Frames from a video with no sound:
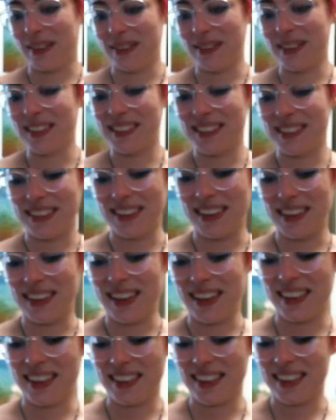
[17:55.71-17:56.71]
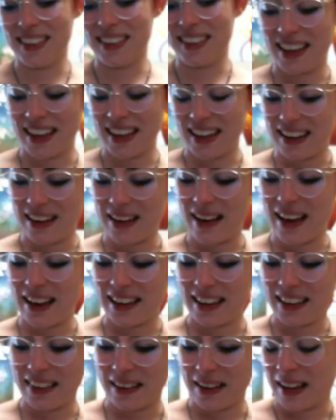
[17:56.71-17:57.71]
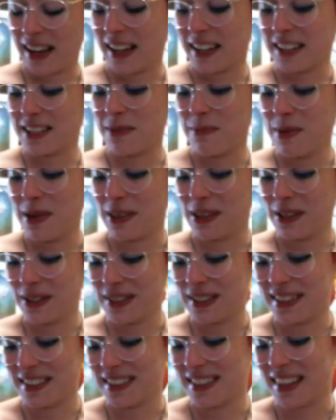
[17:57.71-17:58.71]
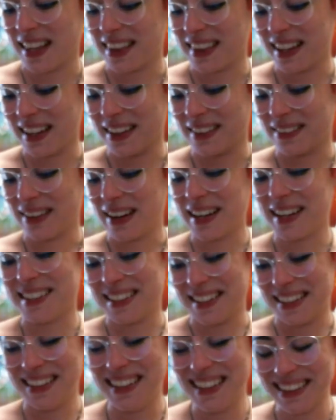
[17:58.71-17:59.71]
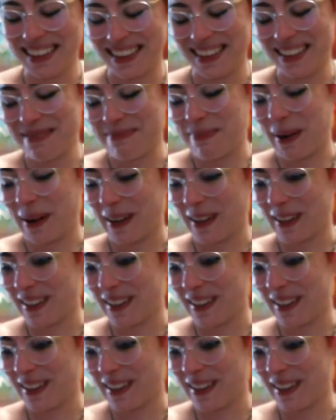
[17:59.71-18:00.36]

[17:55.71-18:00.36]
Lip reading: So they thought that, I guess the mythos is that they erected the park